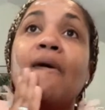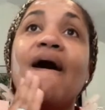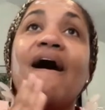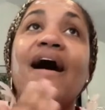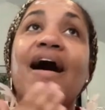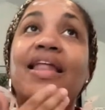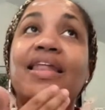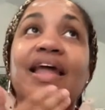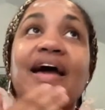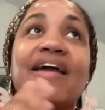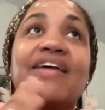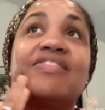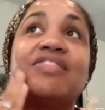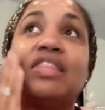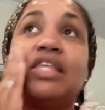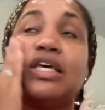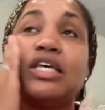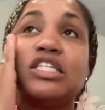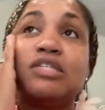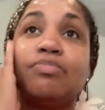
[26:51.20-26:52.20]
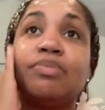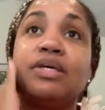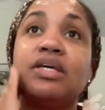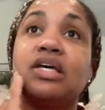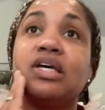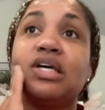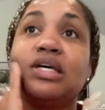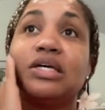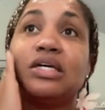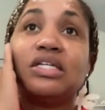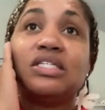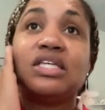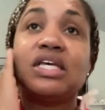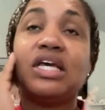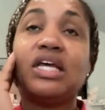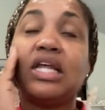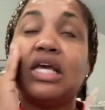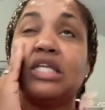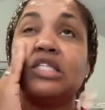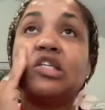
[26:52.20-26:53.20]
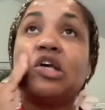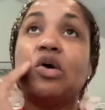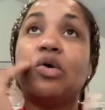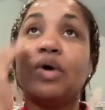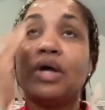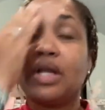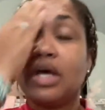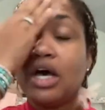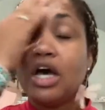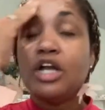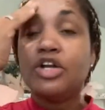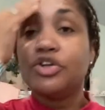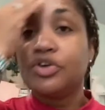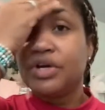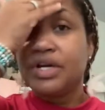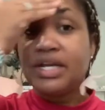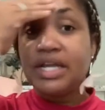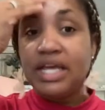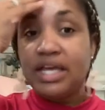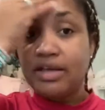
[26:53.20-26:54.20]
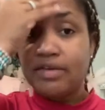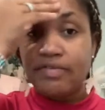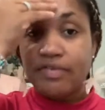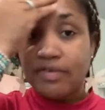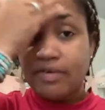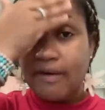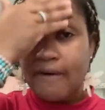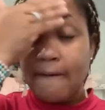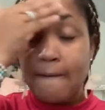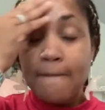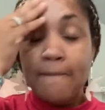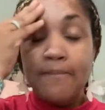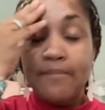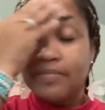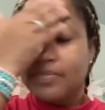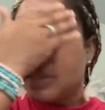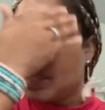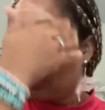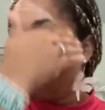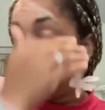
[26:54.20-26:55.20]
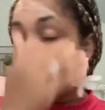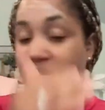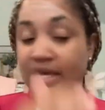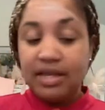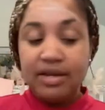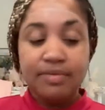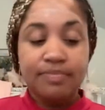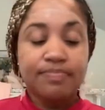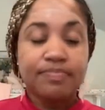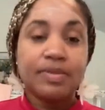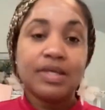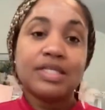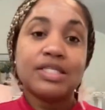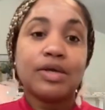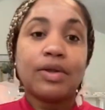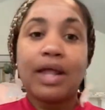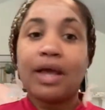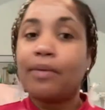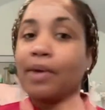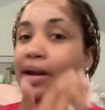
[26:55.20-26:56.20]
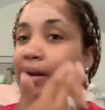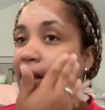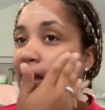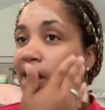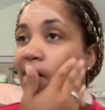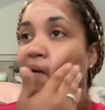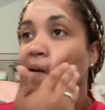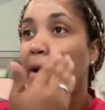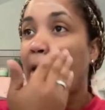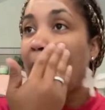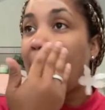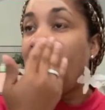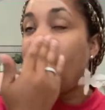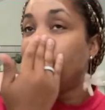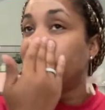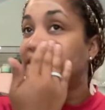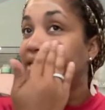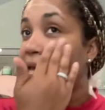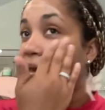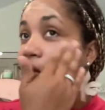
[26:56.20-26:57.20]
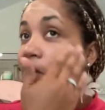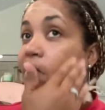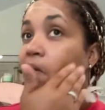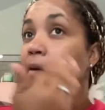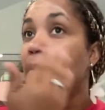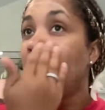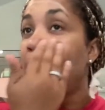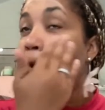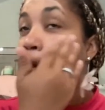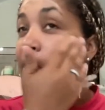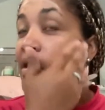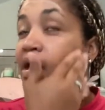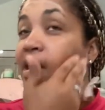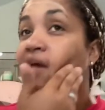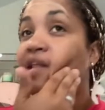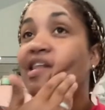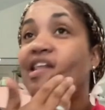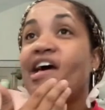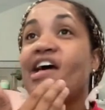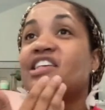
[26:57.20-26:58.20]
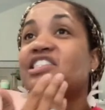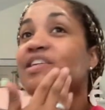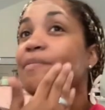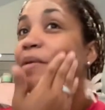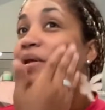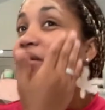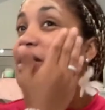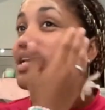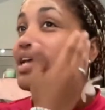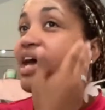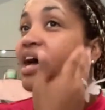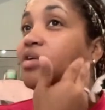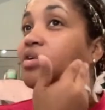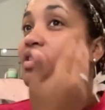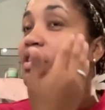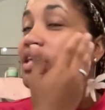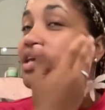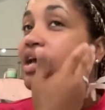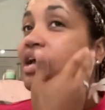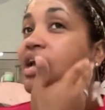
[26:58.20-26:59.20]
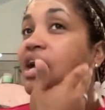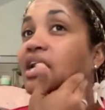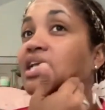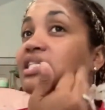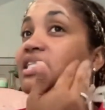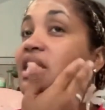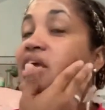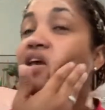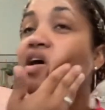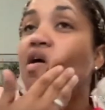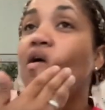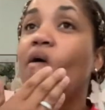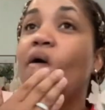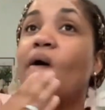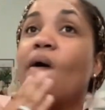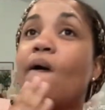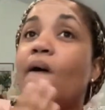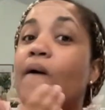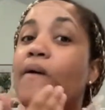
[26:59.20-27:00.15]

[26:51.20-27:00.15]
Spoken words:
I like this because it is going underneath the skin. So like right now, I have a tingle. Last time I did it, I don't think I got a tingle.